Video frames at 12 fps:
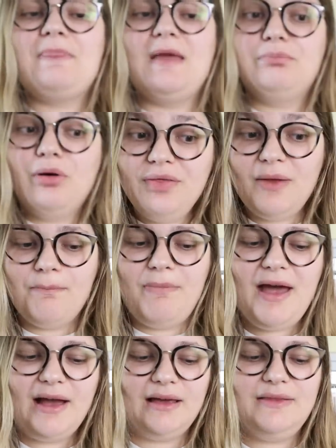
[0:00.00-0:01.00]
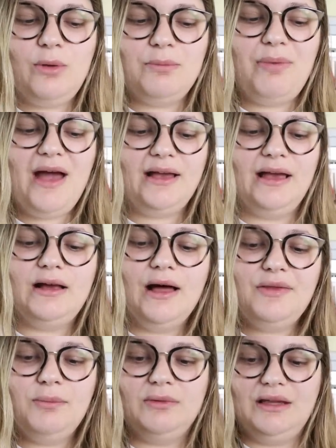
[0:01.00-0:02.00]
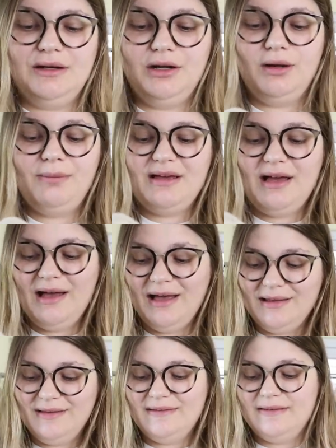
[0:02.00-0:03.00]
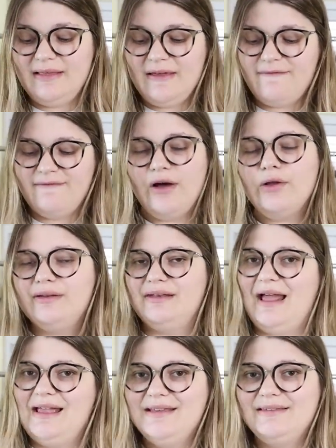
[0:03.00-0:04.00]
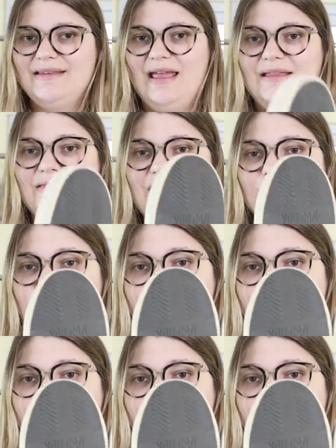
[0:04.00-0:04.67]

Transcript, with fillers: and put them back and then went back and got them later because they felt nice. And then